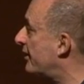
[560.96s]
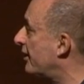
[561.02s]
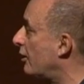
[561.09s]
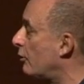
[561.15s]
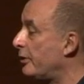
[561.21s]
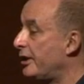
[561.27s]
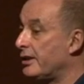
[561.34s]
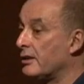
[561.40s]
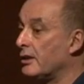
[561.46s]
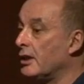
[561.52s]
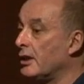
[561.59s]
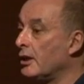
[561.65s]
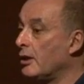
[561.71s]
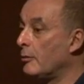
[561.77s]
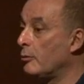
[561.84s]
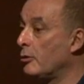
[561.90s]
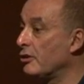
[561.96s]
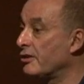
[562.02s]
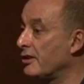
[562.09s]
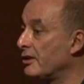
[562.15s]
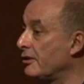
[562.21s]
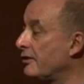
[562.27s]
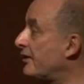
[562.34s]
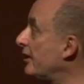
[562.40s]
Darwin more
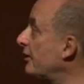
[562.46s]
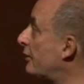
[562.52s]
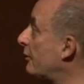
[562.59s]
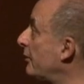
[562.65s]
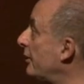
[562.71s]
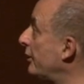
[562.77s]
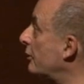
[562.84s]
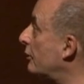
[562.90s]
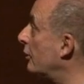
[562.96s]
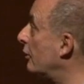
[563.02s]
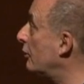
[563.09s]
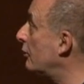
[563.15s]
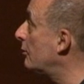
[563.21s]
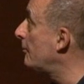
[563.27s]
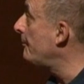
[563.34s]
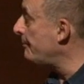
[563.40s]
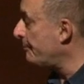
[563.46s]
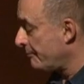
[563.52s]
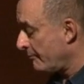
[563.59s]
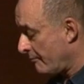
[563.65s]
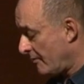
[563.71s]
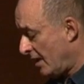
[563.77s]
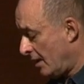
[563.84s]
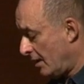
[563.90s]
than a century ago,
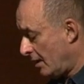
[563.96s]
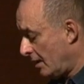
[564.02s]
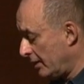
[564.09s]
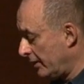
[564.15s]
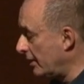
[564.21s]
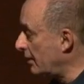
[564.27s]
and